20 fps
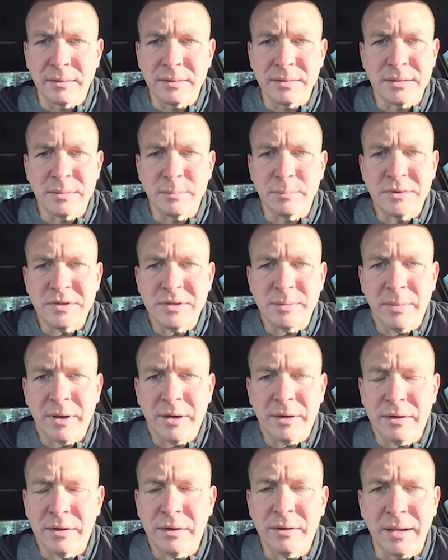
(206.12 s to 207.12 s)
to, to
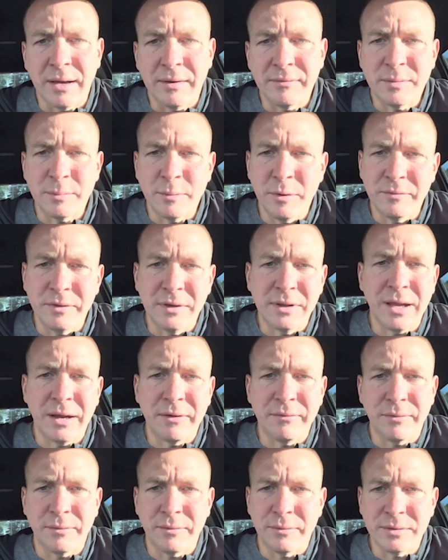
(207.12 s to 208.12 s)
better your life, to move your
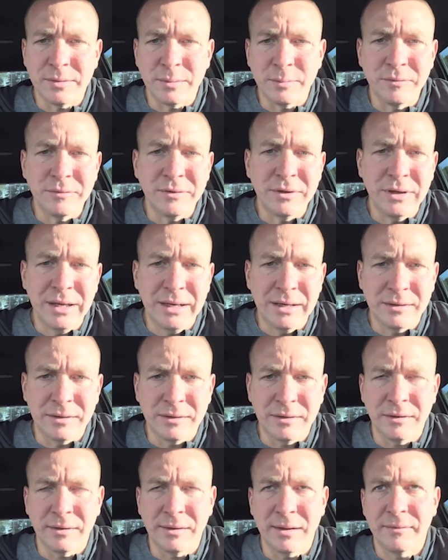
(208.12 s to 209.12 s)
life forward, to move the needle
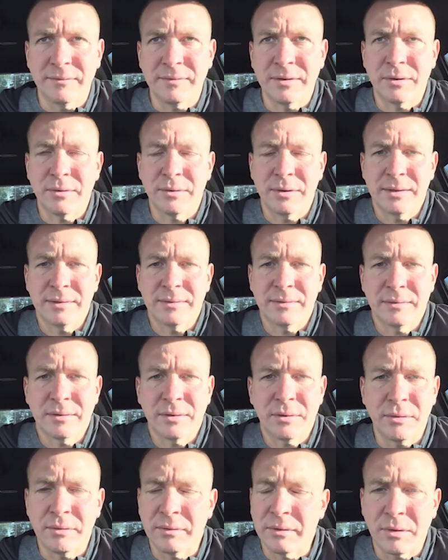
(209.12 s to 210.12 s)
in your life, to create
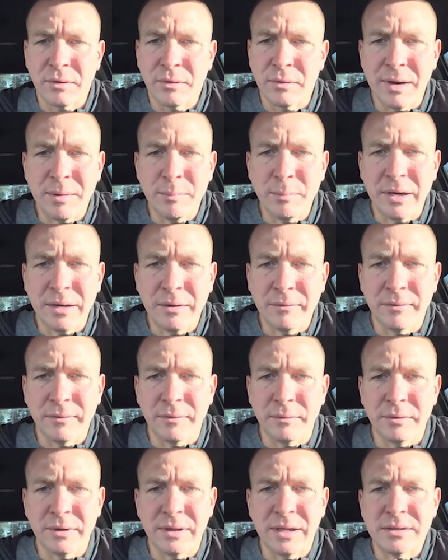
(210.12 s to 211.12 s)
cr create
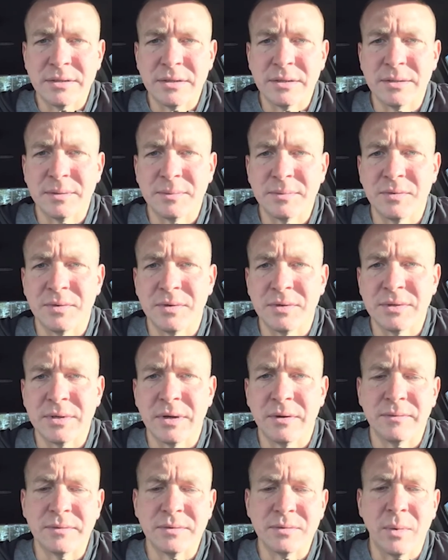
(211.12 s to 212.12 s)
meaningful relationships for
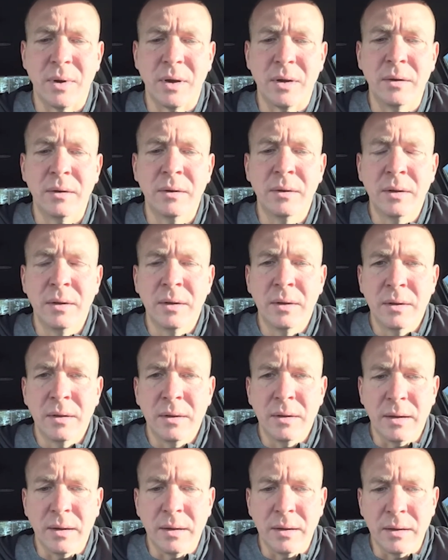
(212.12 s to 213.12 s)
yourself as well.
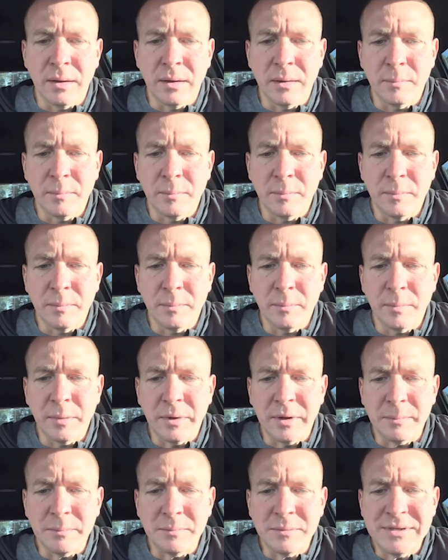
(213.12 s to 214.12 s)
Um,
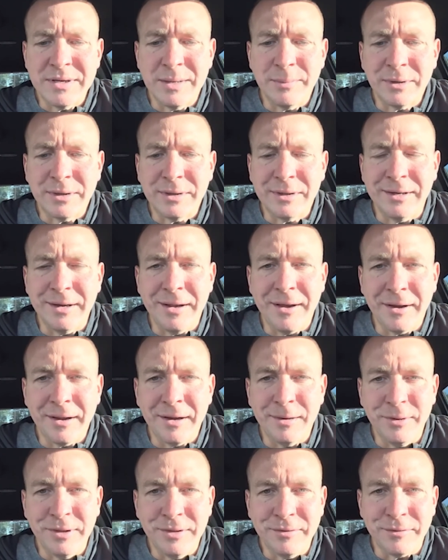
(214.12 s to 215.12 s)
but I'm typically not
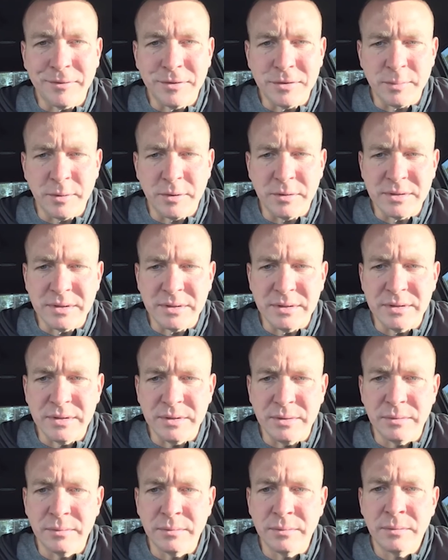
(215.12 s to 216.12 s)
going to be the first person
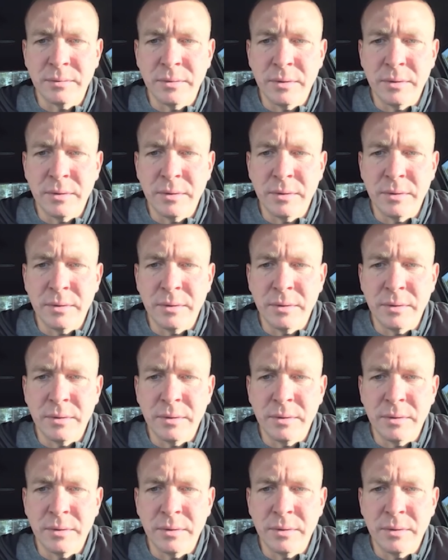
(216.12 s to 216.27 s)
to